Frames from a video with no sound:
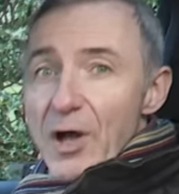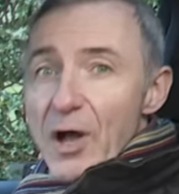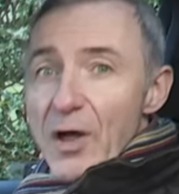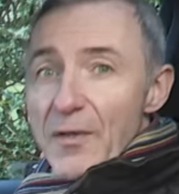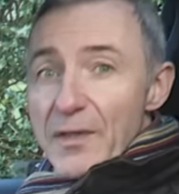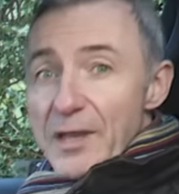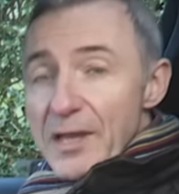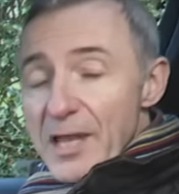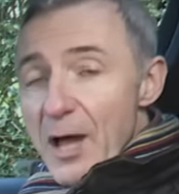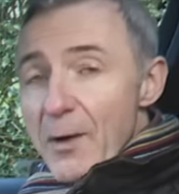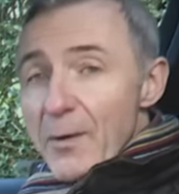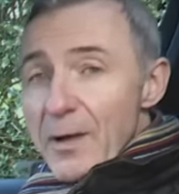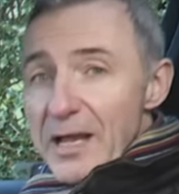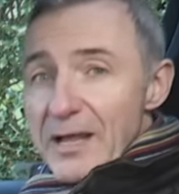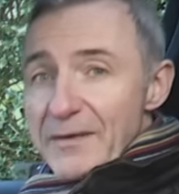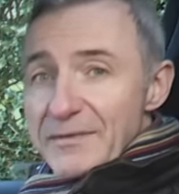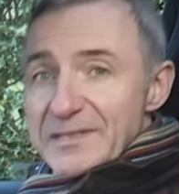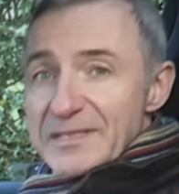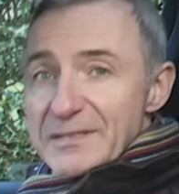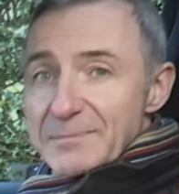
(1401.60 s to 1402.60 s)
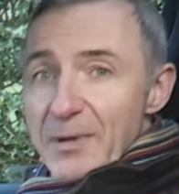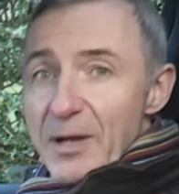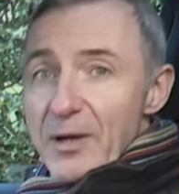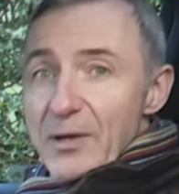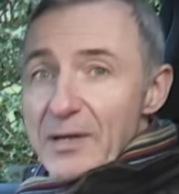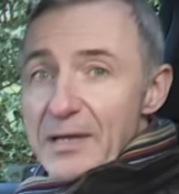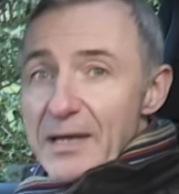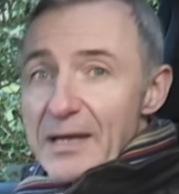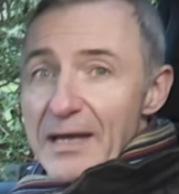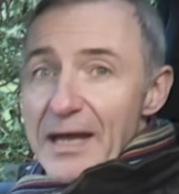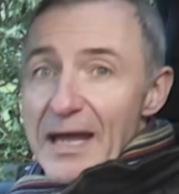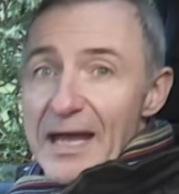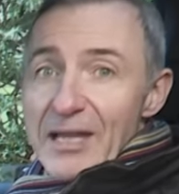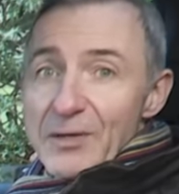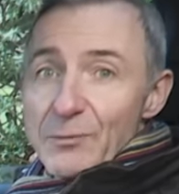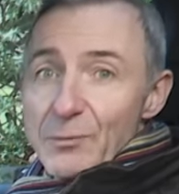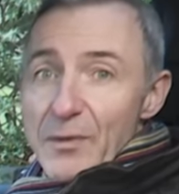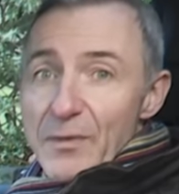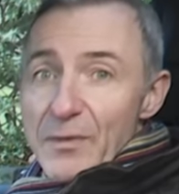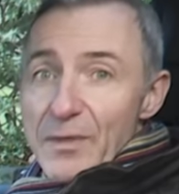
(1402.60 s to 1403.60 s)
on the lower left spoke
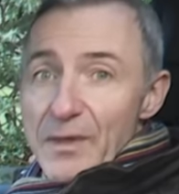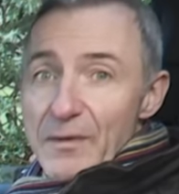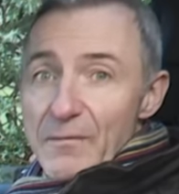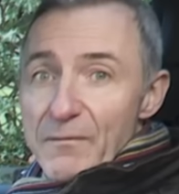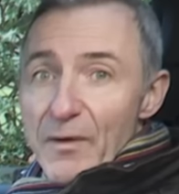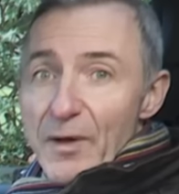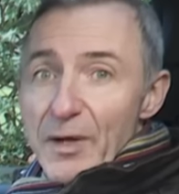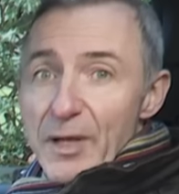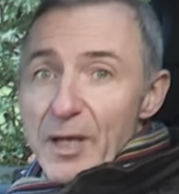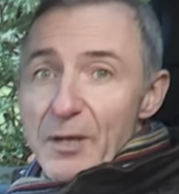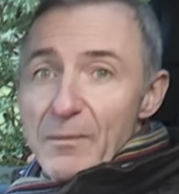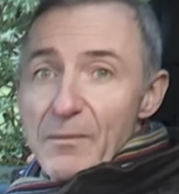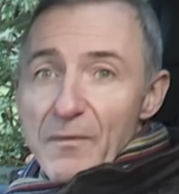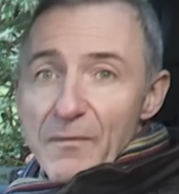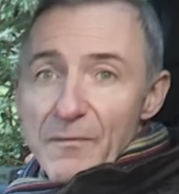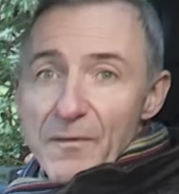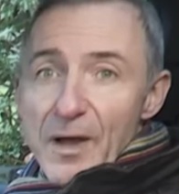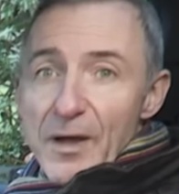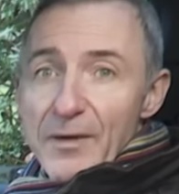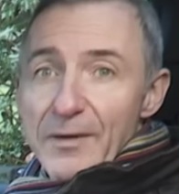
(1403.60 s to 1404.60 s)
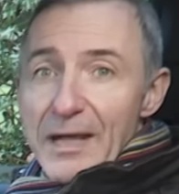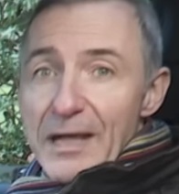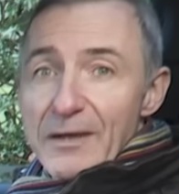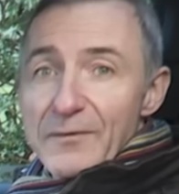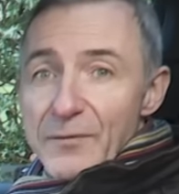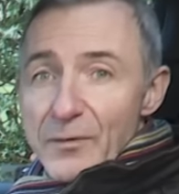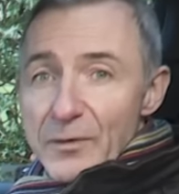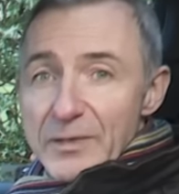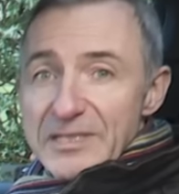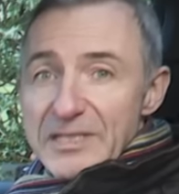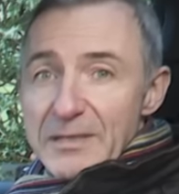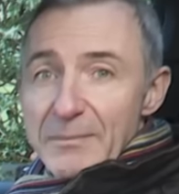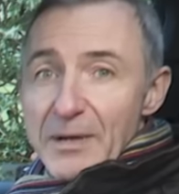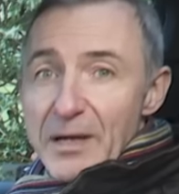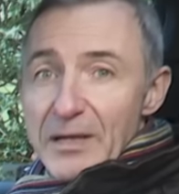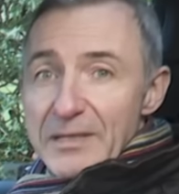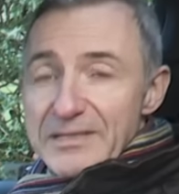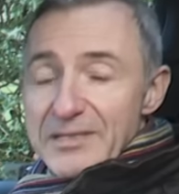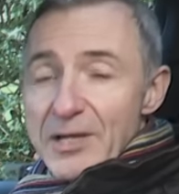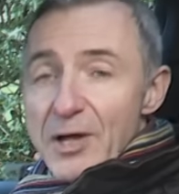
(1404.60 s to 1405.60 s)
and with the volume, phone and voice
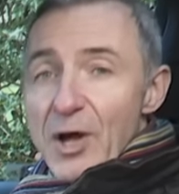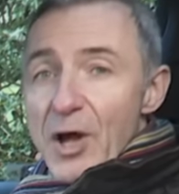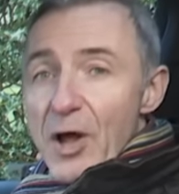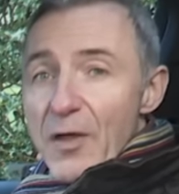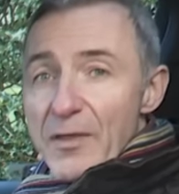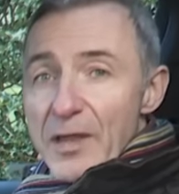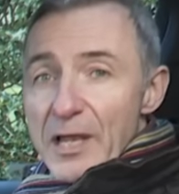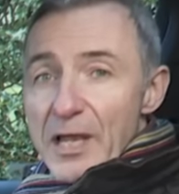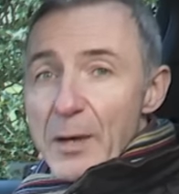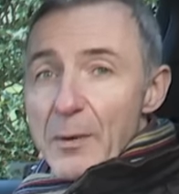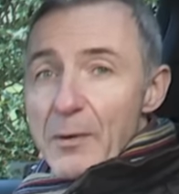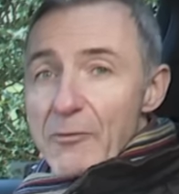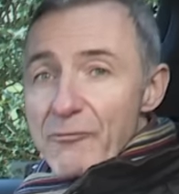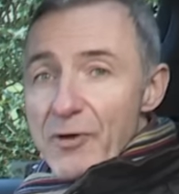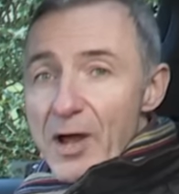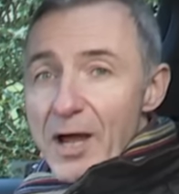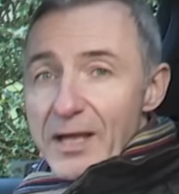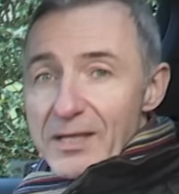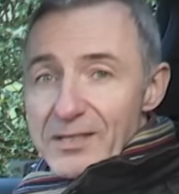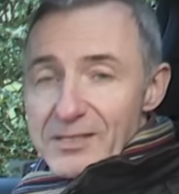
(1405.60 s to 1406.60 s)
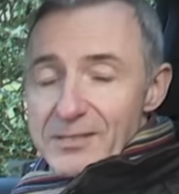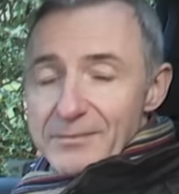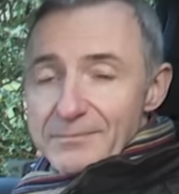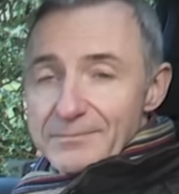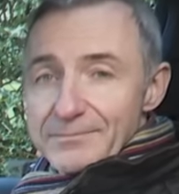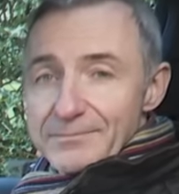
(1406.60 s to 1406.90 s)
commands on the lower right.